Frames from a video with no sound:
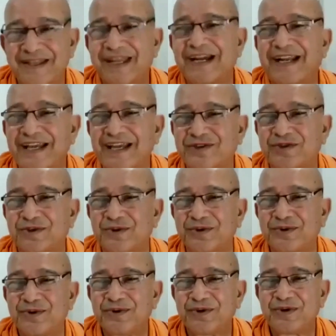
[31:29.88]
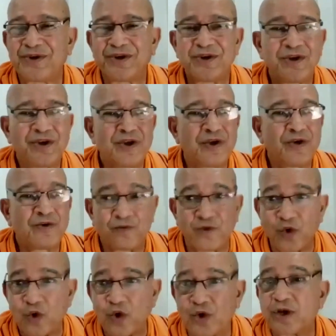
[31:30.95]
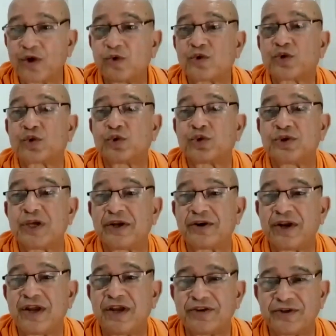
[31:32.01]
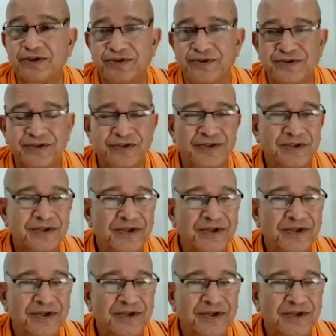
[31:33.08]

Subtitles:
That has to flow down through generations.